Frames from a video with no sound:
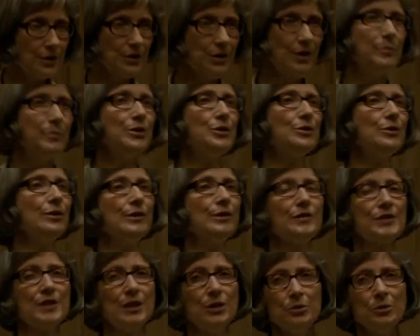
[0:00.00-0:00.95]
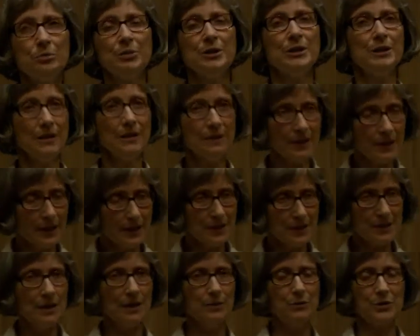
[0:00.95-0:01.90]
adopt the dogs out, but
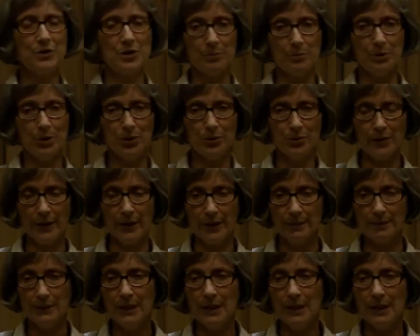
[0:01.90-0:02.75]
nonetheless, that was the program.